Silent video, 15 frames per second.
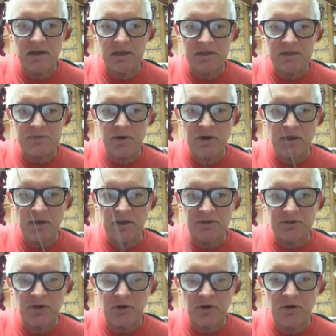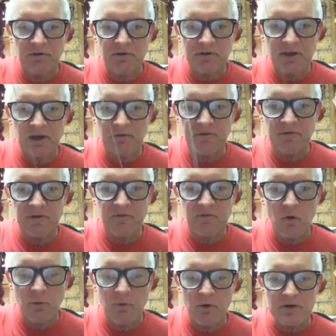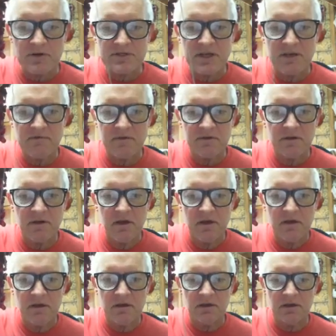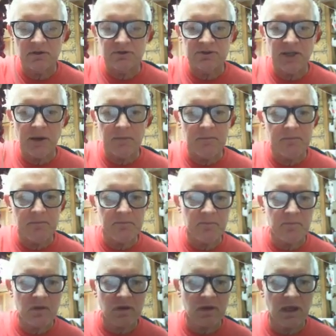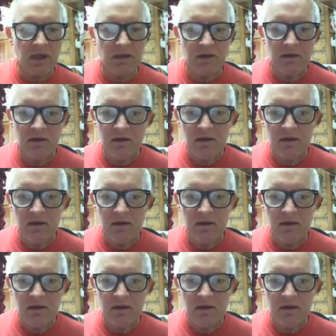It's spinning in a circle, I think 54.7. It goes down. Okay?